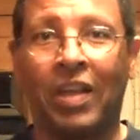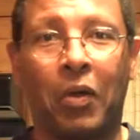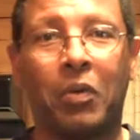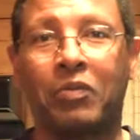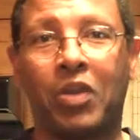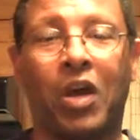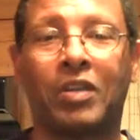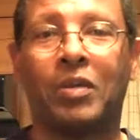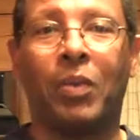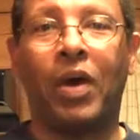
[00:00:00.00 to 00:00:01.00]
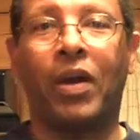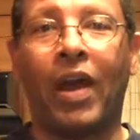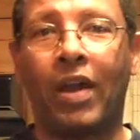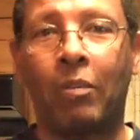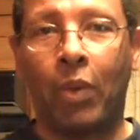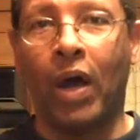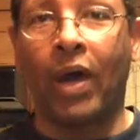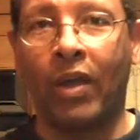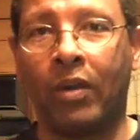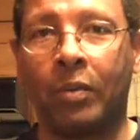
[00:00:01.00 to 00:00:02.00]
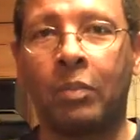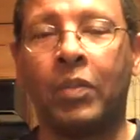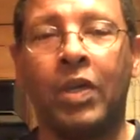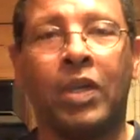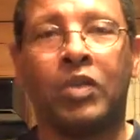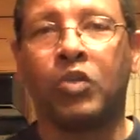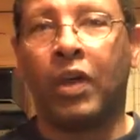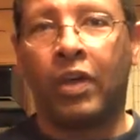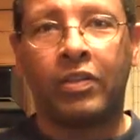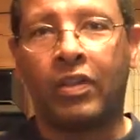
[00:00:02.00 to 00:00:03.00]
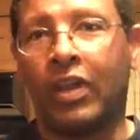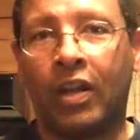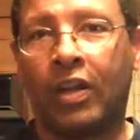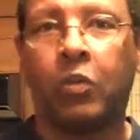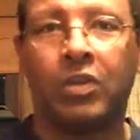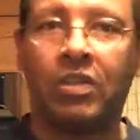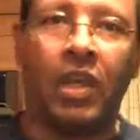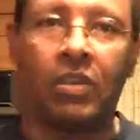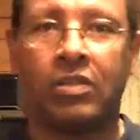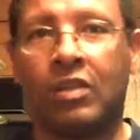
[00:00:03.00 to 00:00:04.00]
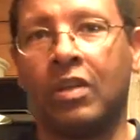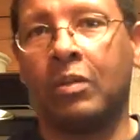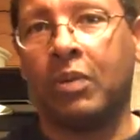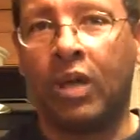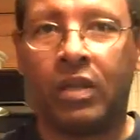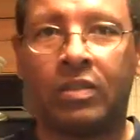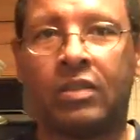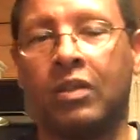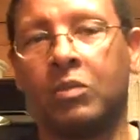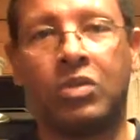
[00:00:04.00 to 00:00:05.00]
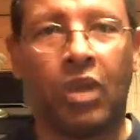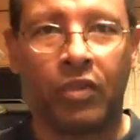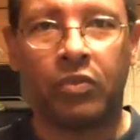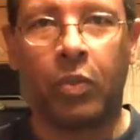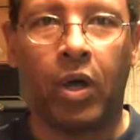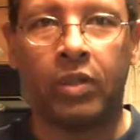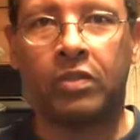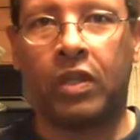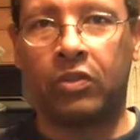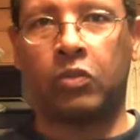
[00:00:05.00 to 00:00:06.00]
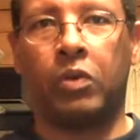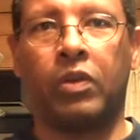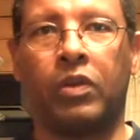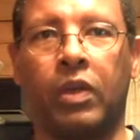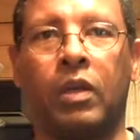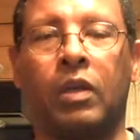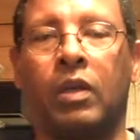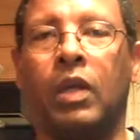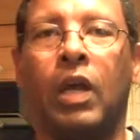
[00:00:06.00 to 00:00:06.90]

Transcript: Now we've talked about how to buy them, try not to get any with dents in them, cuts in them, soft spots, that sort of thing.